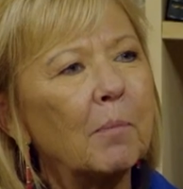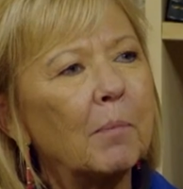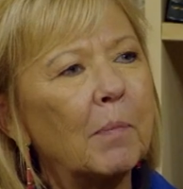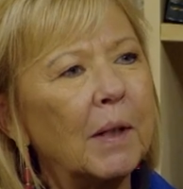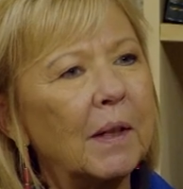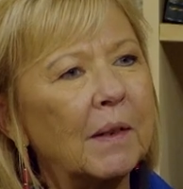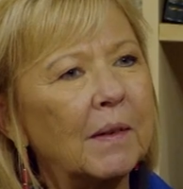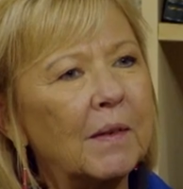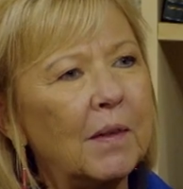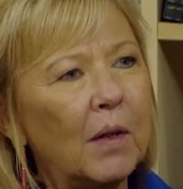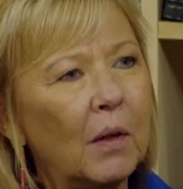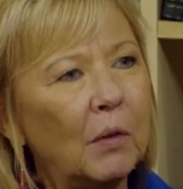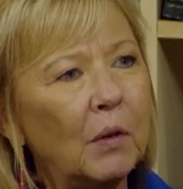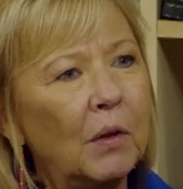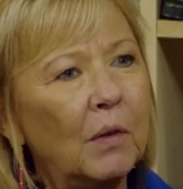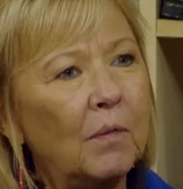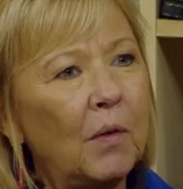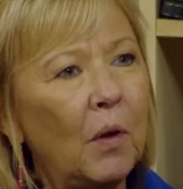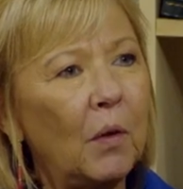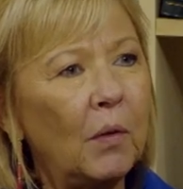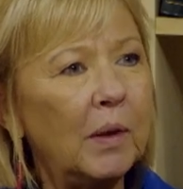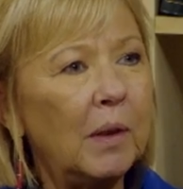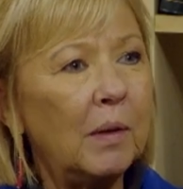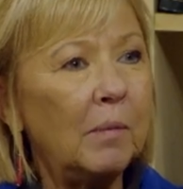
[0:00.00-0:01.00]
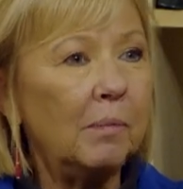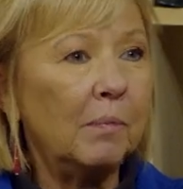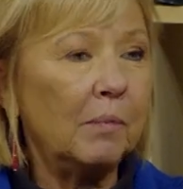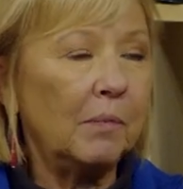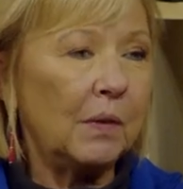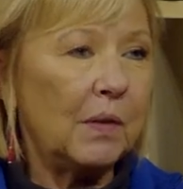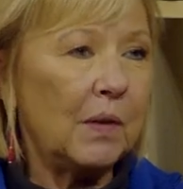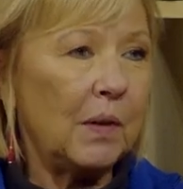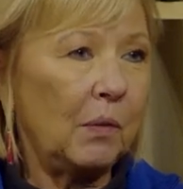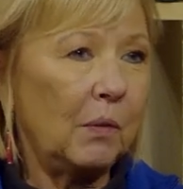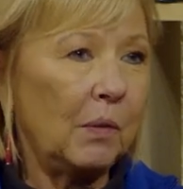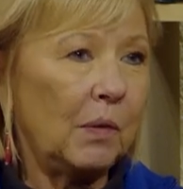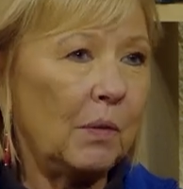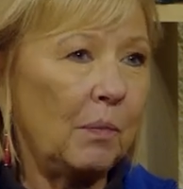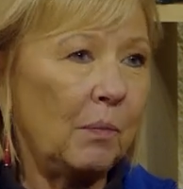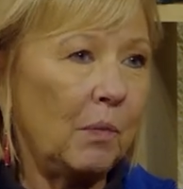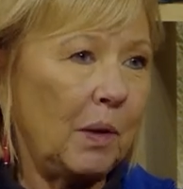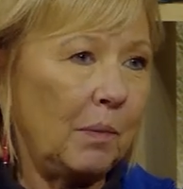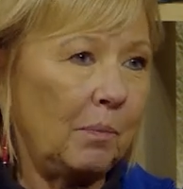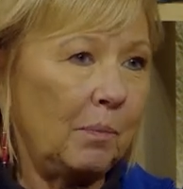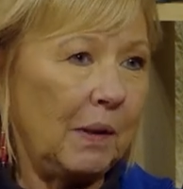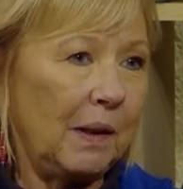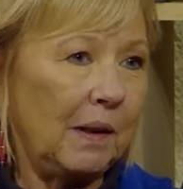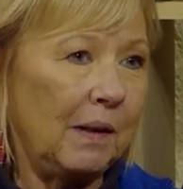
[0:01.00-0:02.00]
But so it's
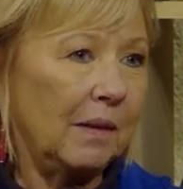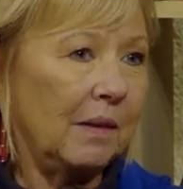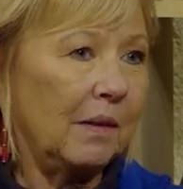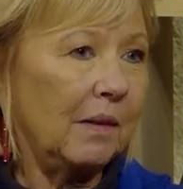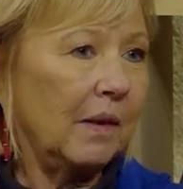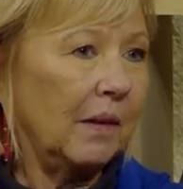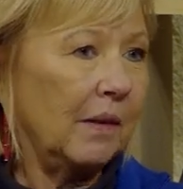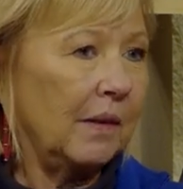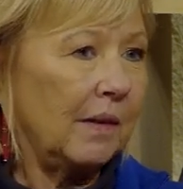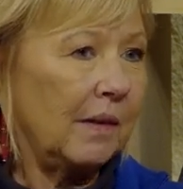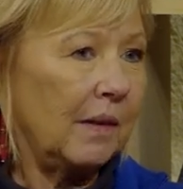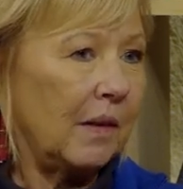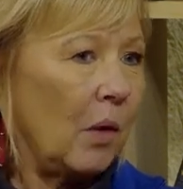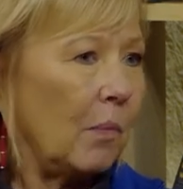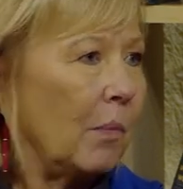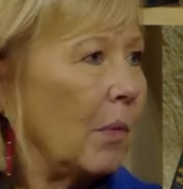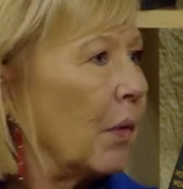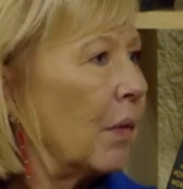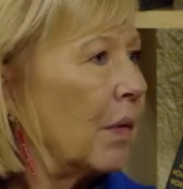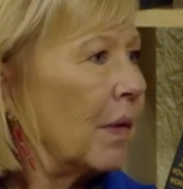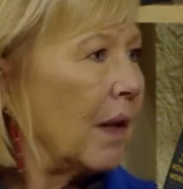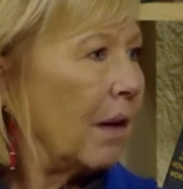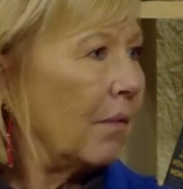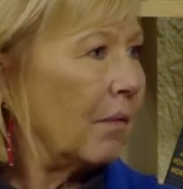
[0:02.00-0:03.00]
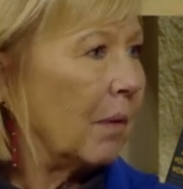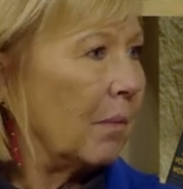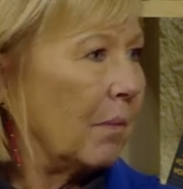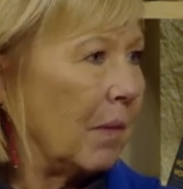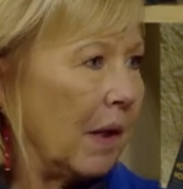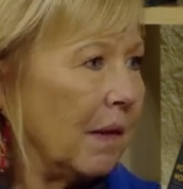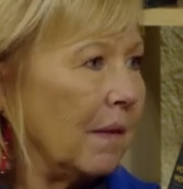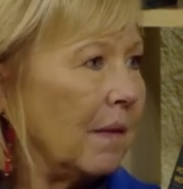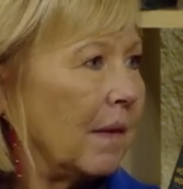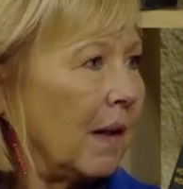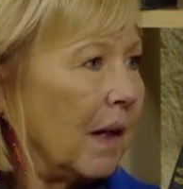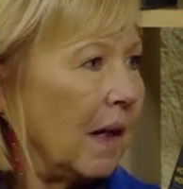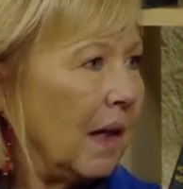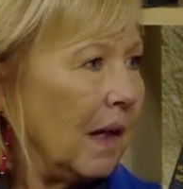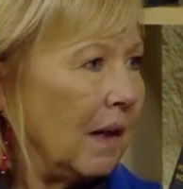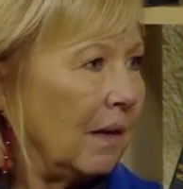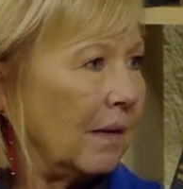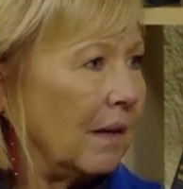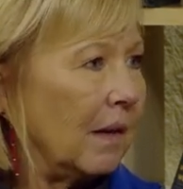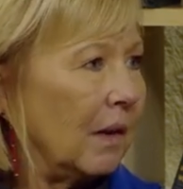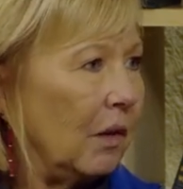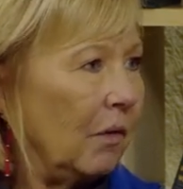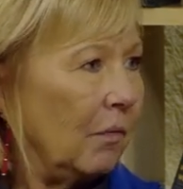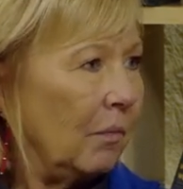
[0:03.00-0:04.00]
what, been just almost 7 months, I
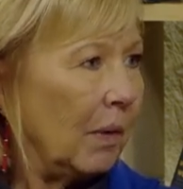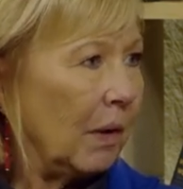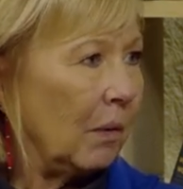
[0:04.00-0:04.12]
guess, that you've